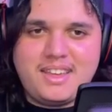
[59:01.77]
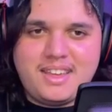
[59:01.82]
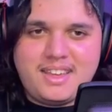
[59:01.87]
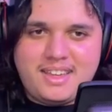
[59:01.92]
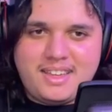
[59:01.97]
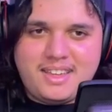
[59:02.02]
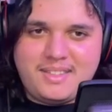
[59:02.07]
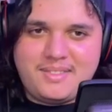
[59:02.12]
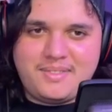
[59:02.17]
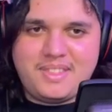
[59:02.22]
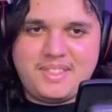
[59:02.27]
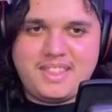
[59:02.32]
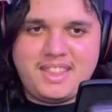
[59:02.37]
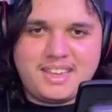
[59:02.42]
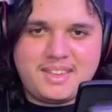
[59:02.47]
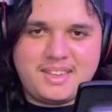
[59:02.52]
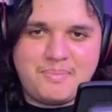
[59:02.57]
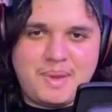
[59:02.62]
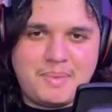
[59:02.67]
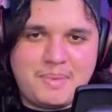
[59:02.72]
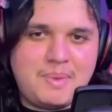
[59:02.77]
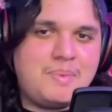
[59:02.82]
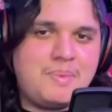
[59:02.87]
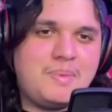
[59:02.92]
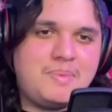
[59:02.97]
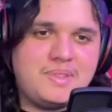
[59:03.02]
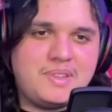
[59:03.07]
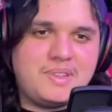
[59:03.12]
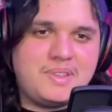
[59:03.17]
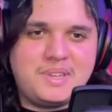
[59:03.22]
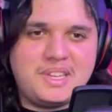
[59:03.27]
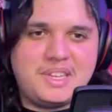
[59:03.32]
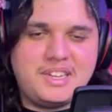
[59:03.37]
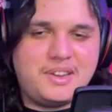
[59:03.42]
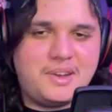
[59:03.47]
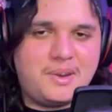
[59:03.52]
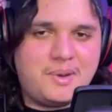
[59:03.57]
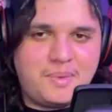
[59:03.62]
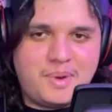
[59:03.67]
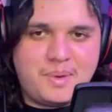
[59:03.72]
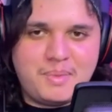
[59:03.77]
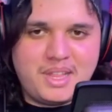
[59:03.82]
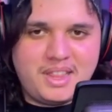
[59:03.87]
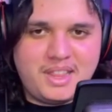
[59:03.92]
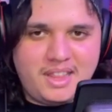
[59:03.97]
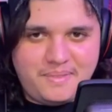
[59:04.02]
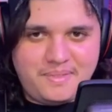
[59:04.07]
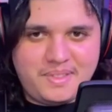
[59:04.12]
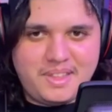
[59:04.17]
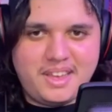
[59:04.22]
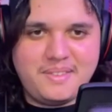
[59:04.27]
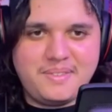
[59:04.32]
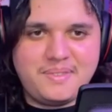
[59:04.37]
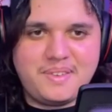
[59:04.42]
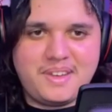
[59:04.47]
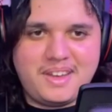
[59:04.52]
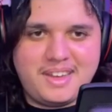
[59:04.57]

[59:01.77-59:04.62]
uh, like maybe people don't need to know about my love life